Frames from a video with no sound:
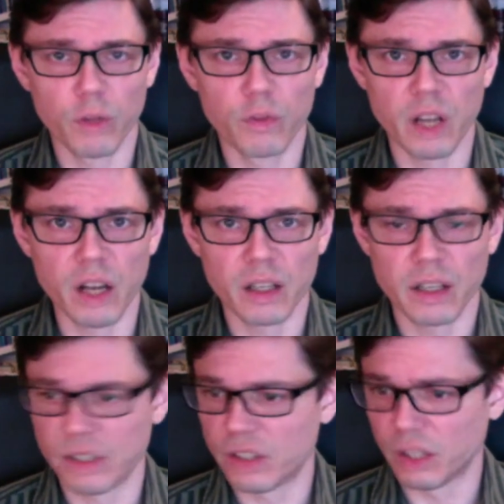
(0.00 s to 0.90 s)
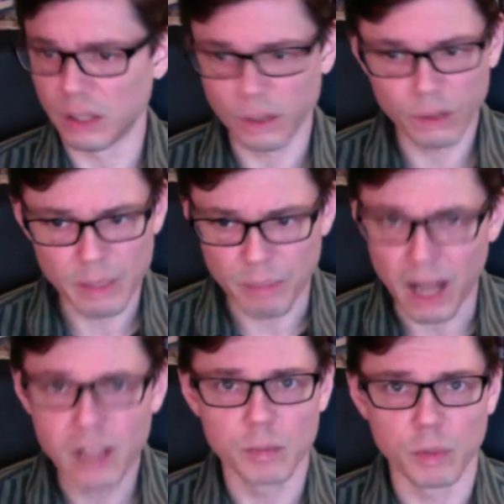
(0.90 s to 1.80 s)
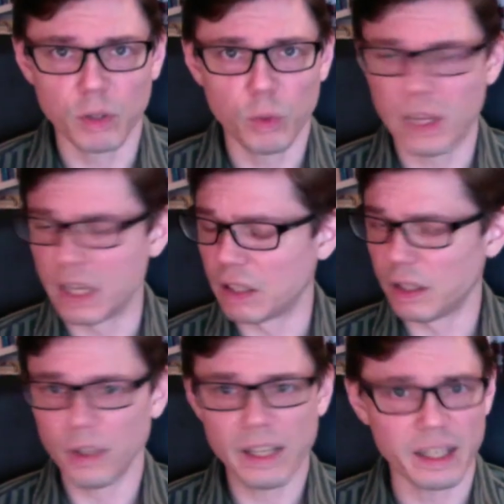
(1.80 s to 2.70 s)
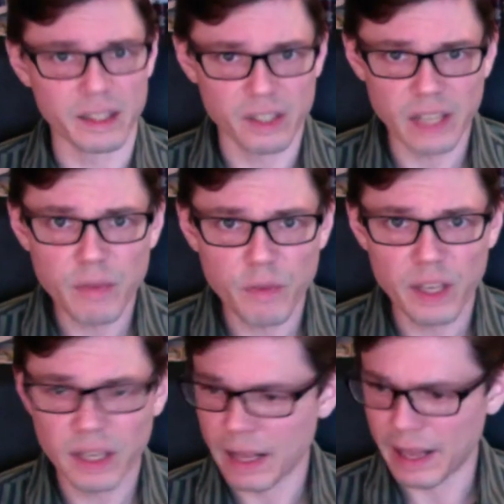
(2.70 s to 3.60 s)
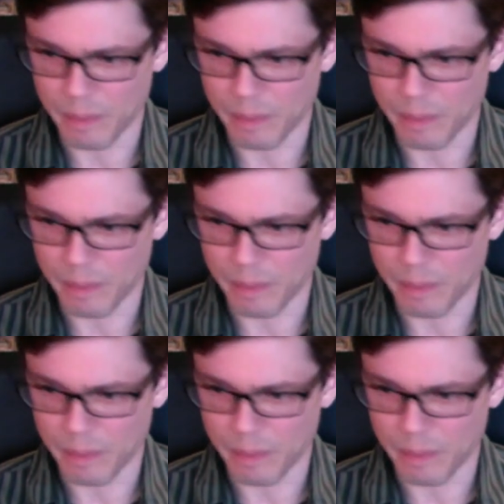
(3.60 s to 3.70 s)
of gunk is clearly possible, we can clearly conceive of it,